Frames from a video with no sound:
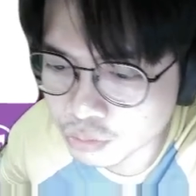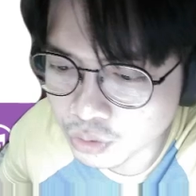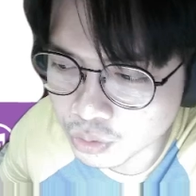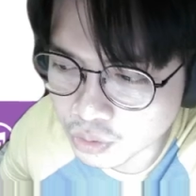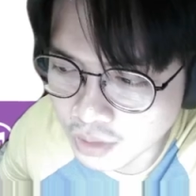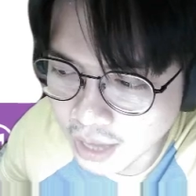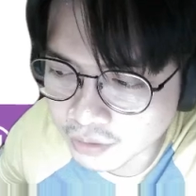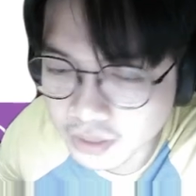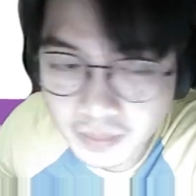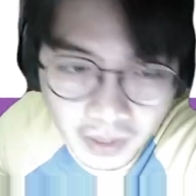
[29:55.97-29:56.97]
you to the
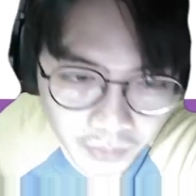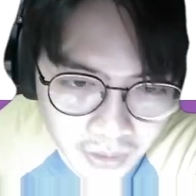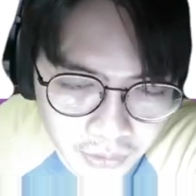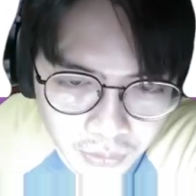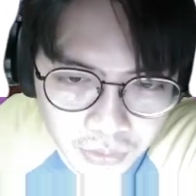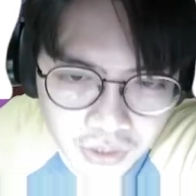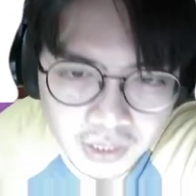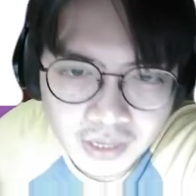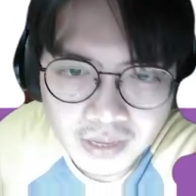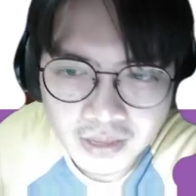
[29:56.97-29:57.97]
acronym I will use.
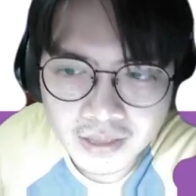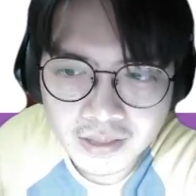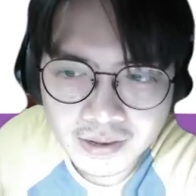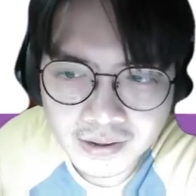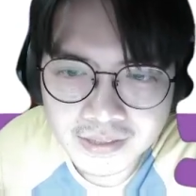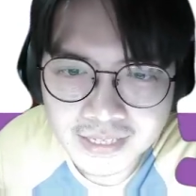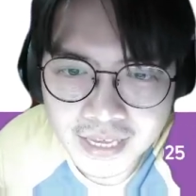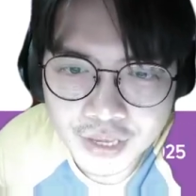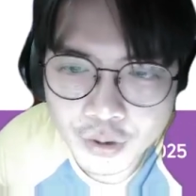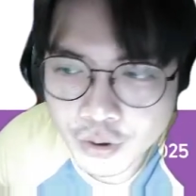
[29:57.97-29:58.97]
Let's say
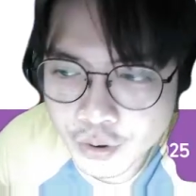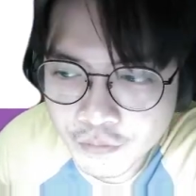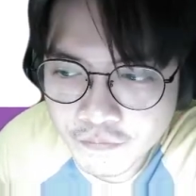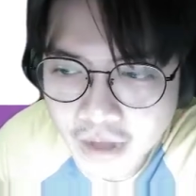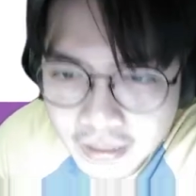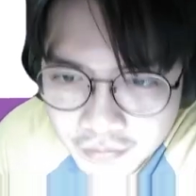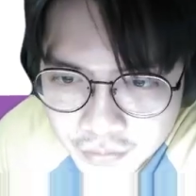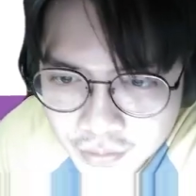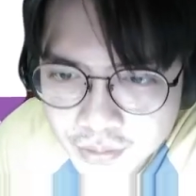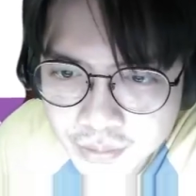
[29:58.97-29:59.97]
your friend
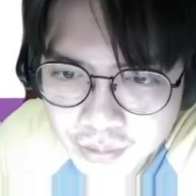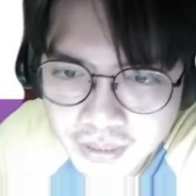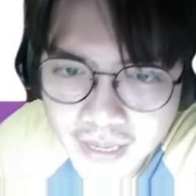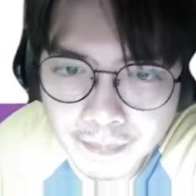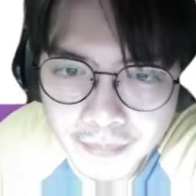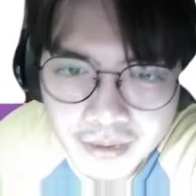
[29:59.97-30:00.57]
who's a bit